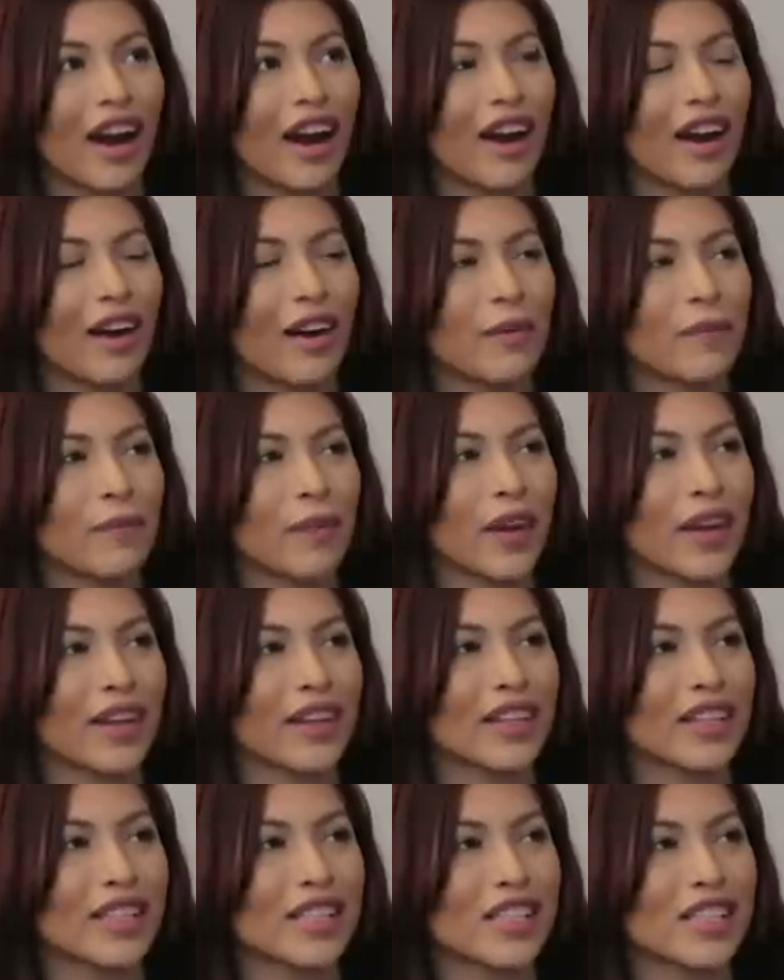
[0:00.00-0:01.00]
um,
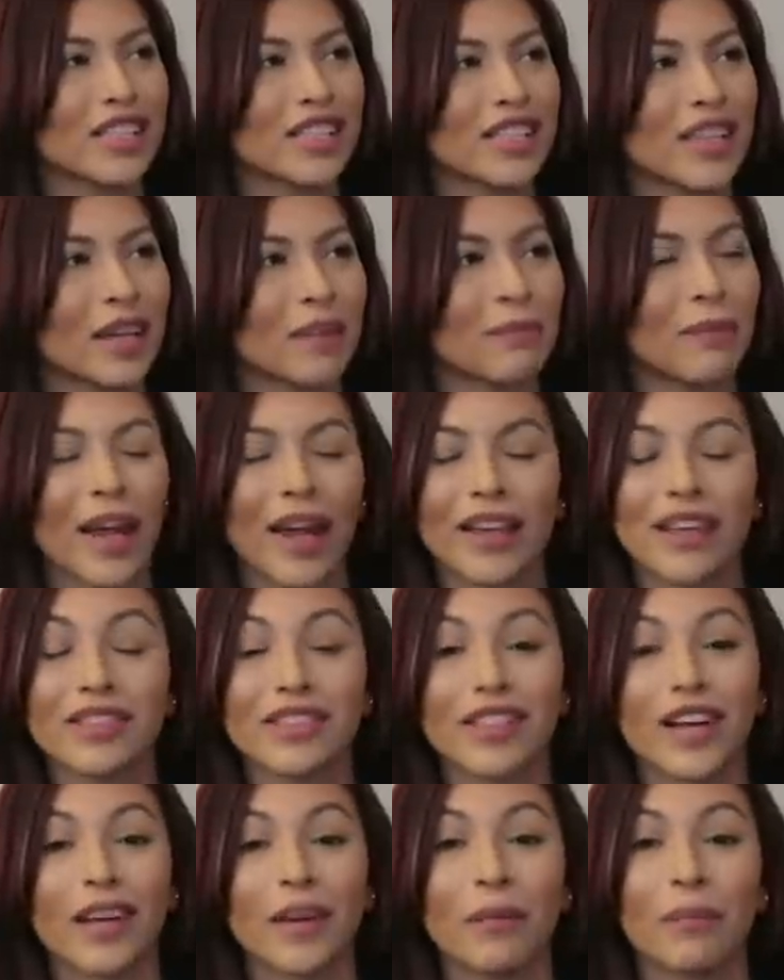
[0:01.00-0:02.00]
and he's just like, man, he
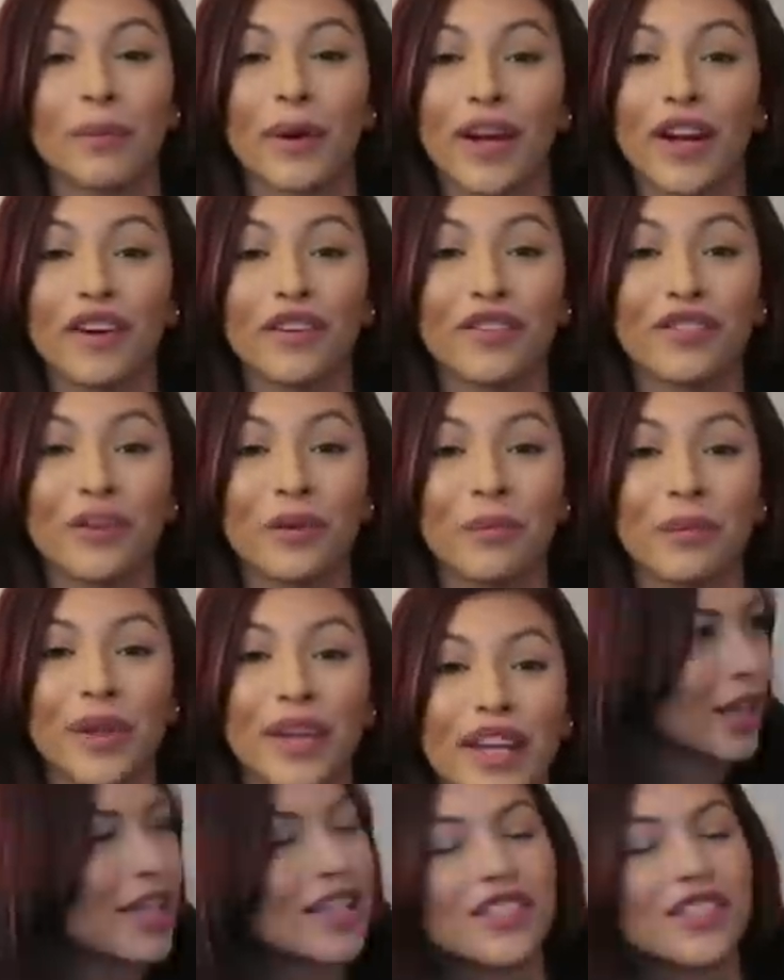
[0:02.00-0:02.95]
started praying for me.